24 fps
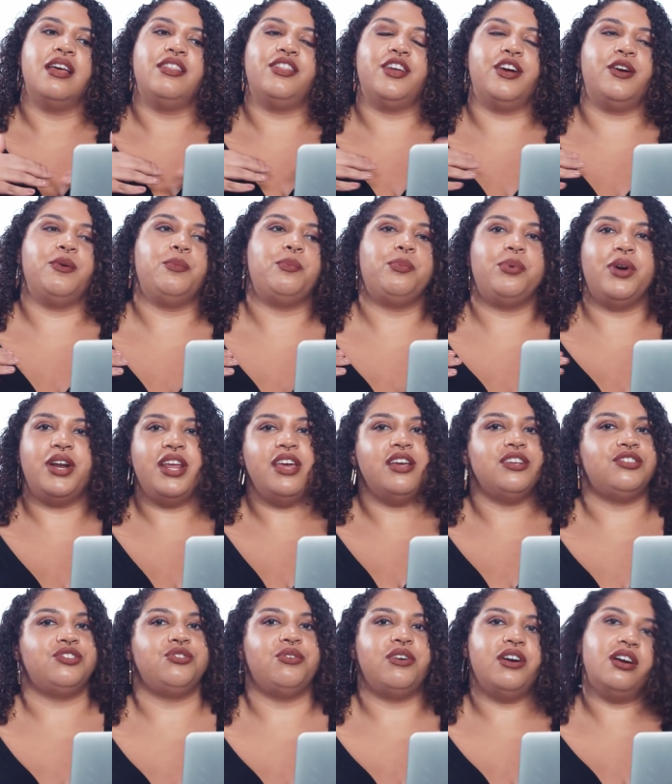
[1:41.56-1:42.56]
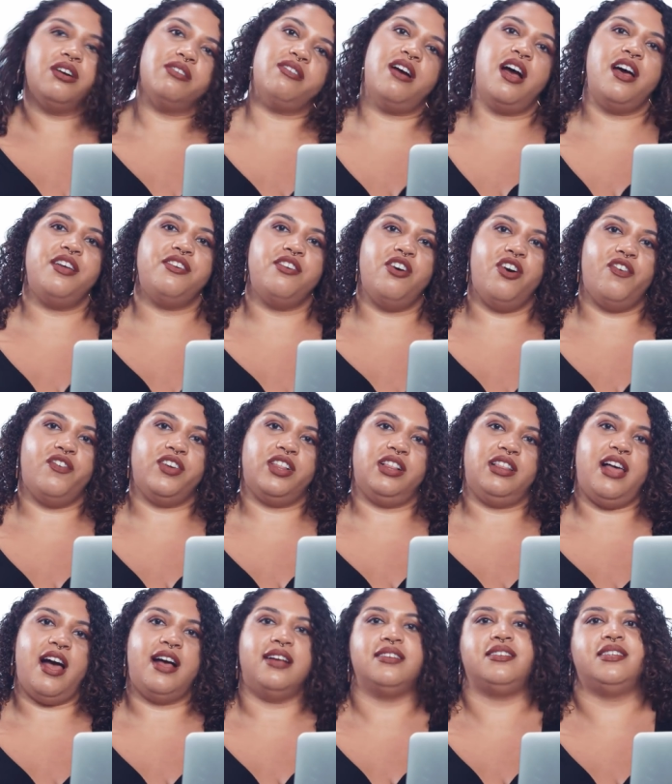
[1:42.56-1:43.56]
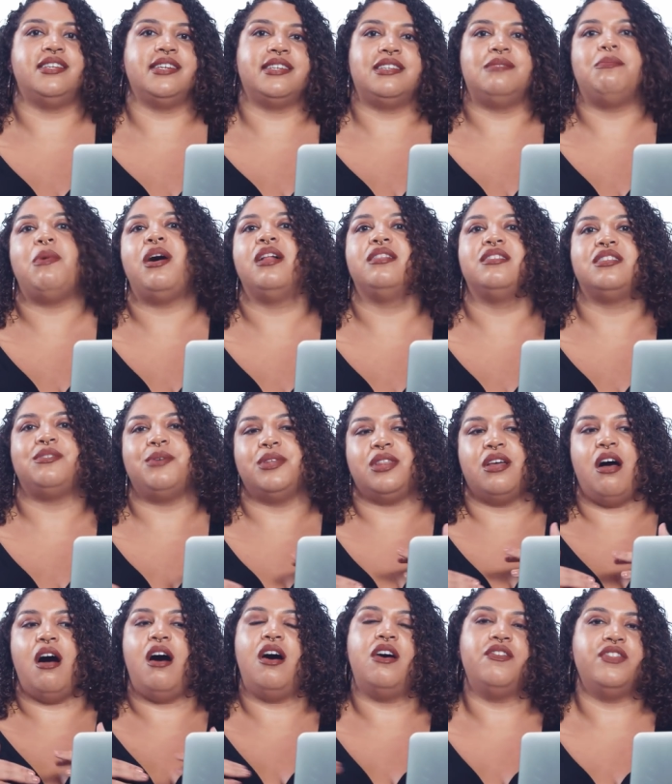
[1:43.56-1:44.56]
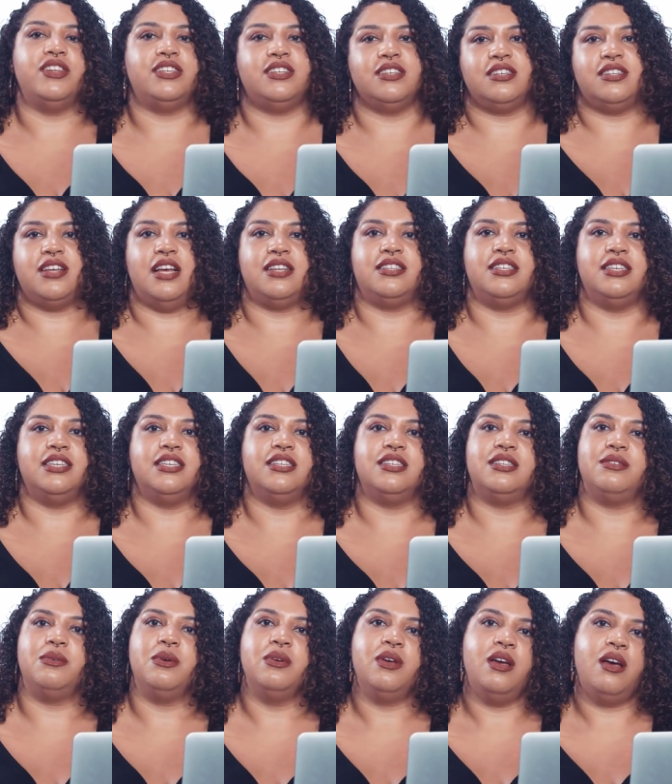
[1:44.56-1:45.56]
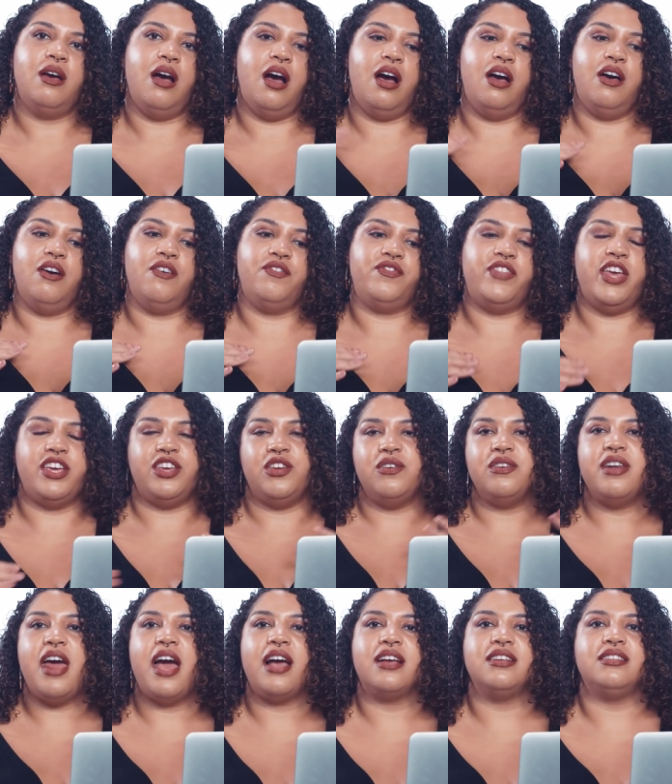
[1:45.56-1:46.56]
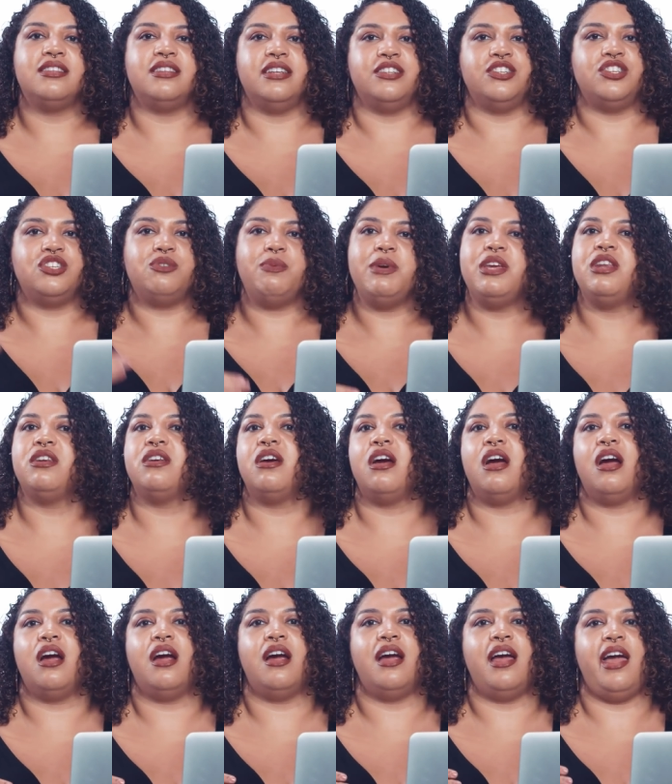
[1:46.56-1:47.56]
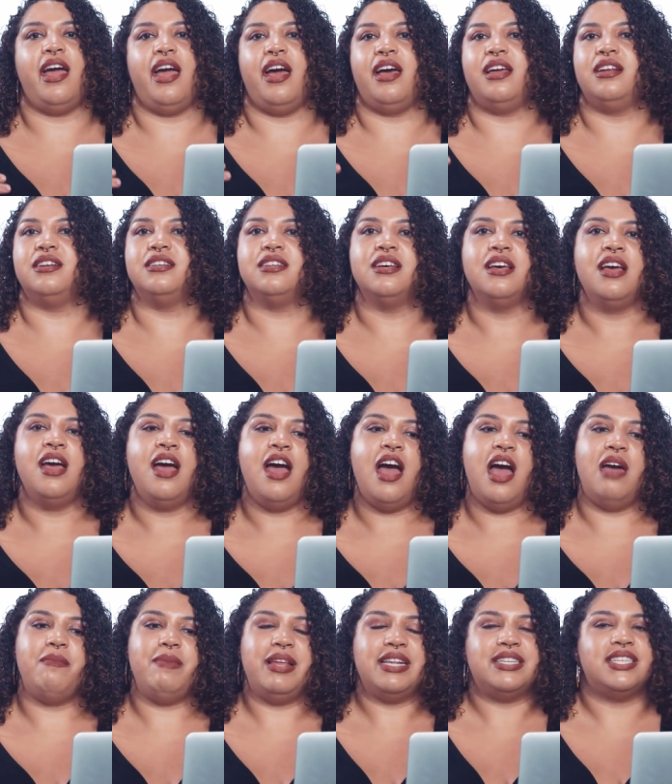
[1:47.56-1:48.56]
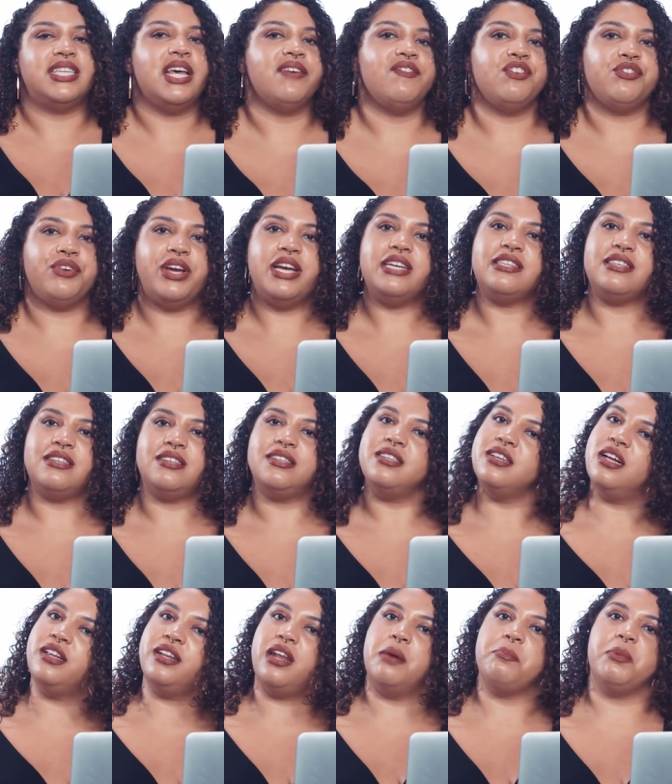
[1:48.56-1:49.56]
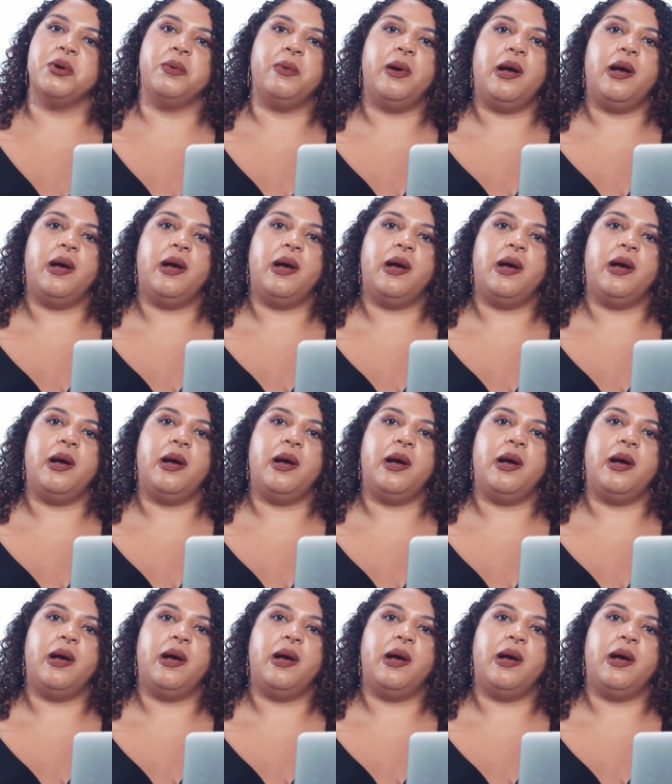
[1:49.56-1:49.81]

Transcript: their pretty historic run over the last six months with all of the successes of Thank You Next and Sweetener, and I mean, Seven Rings is still number